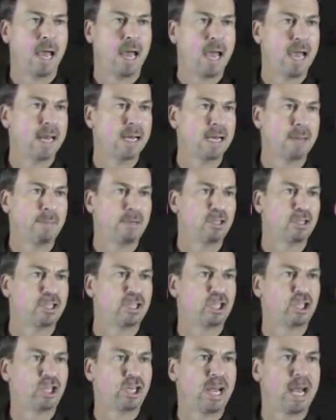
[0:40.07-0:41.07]
And let me
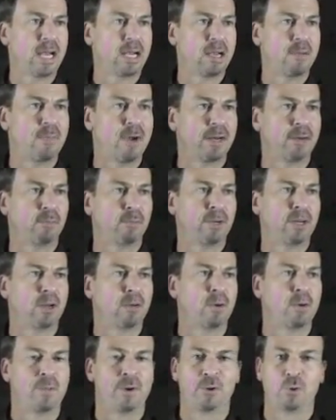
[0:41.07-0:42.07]
just check, I might
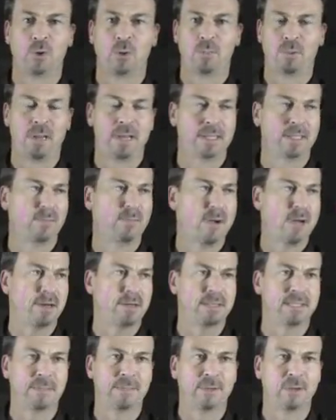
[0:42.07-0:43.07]
want to do a plus or
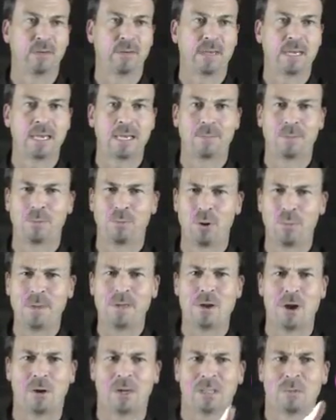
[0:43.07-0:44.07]
minus something over here, but
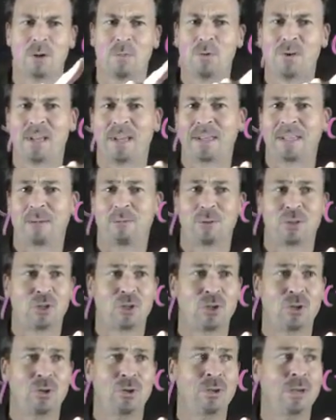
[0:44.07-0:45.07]
probably not, because when I put x equals
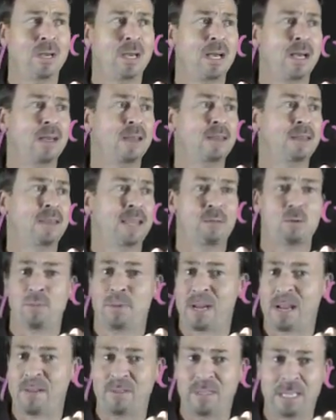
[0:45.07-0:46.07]
2, they
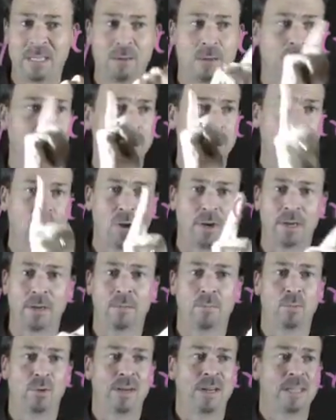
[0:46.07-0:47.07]
want me to have 0, got
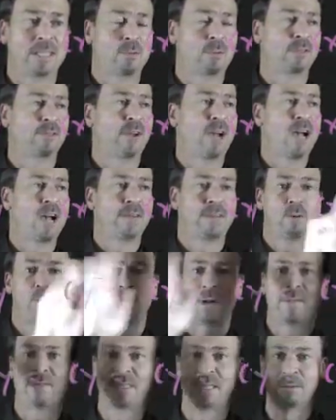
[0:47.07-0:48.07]
it. Putting x equals 5, they
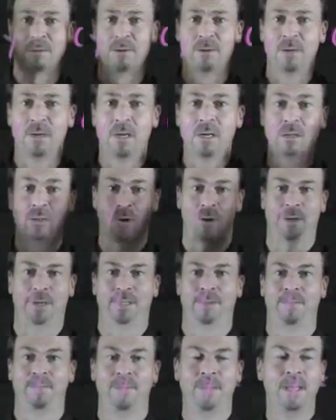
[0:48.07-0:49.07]
want me to have 0, got
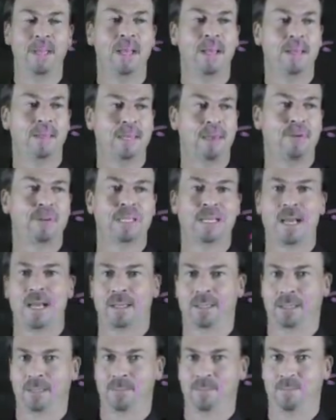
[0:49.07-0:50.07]
it. There is an
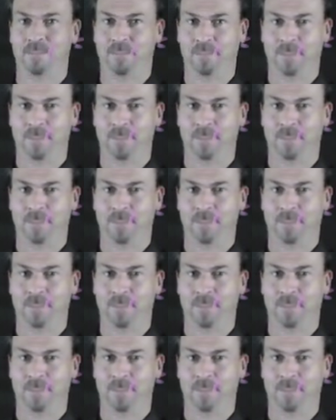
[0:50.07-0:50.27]
answer.